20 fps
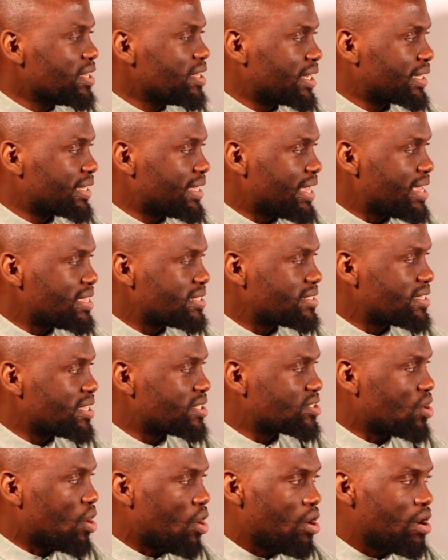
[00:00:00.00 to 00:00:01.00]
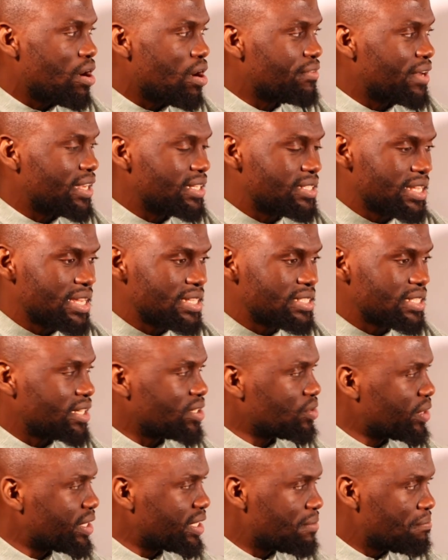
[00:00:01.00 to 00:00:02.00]
uh, cases of
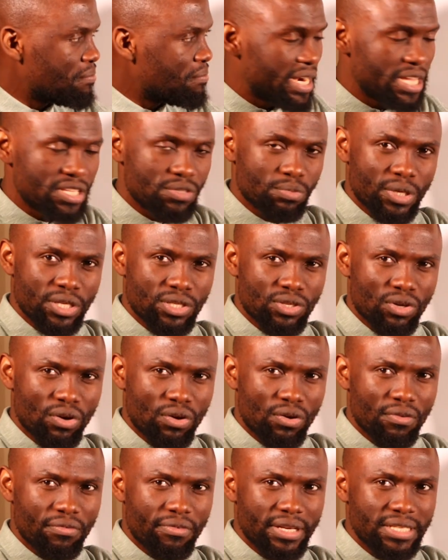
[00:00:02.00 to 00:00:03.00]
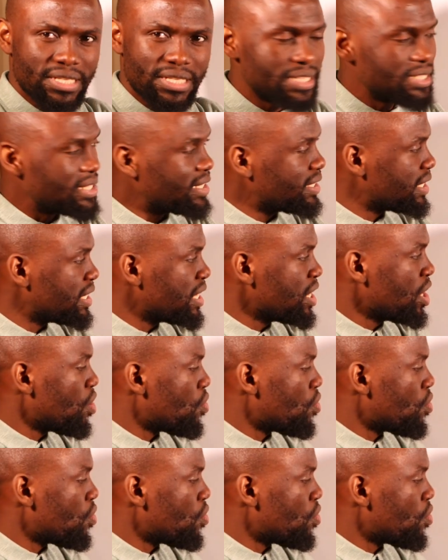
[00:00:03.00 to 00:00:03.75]
tetany or in the management of tetany